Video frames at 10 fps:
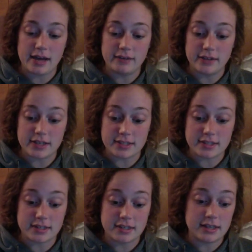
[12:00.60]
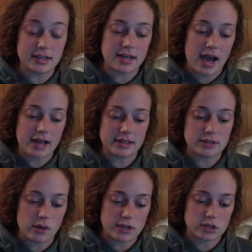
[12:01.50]
of us got this
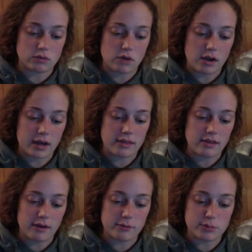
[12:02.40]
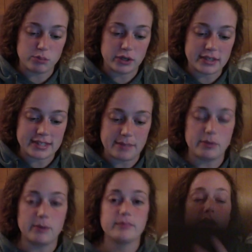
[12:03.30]
question wrong, and I thought it was pretty
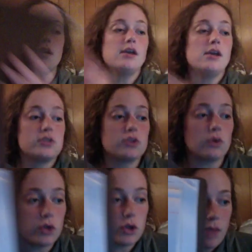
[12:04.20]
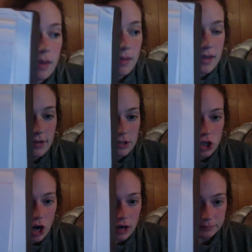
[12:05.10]
simple. So you may be given a
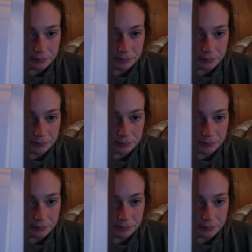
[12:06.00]
chart